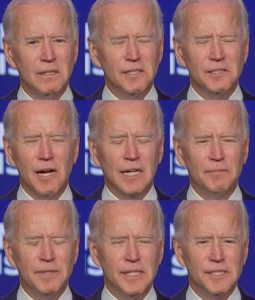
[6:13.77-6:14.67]
It's not
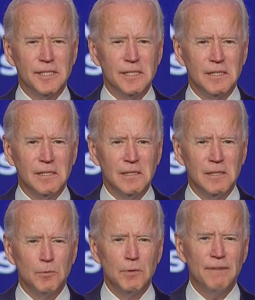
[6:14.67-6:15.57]
going to be easy,
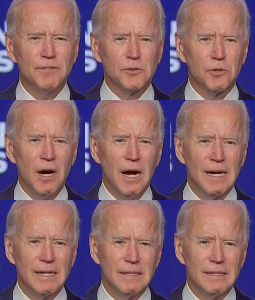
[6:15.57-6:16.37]
but we have to try.